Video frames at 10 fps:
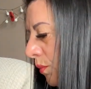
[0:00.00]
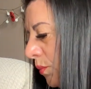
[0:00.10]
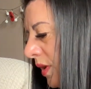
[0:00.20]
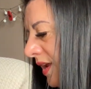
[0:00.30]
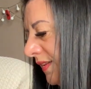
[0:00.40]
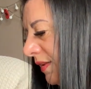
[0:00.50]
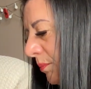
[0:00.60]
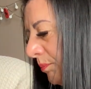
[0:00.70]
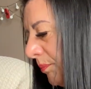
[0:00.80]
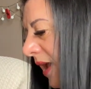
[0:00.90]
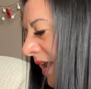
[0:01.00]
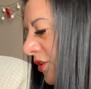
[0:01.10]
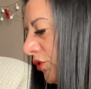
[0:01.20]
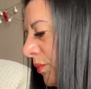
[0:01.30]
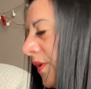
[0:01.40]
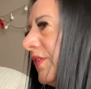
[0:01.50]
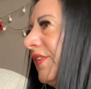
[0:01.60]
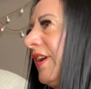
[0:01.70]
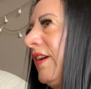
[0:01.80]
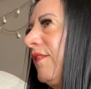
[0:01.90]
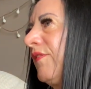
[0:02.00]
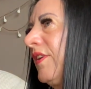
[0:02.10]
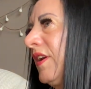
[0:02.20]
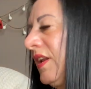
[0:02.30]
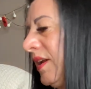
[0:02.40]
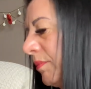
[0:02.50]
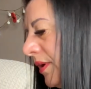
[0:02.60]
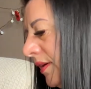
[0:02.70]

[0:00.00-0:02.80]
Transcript: Why is the Page of Wands here for Libra?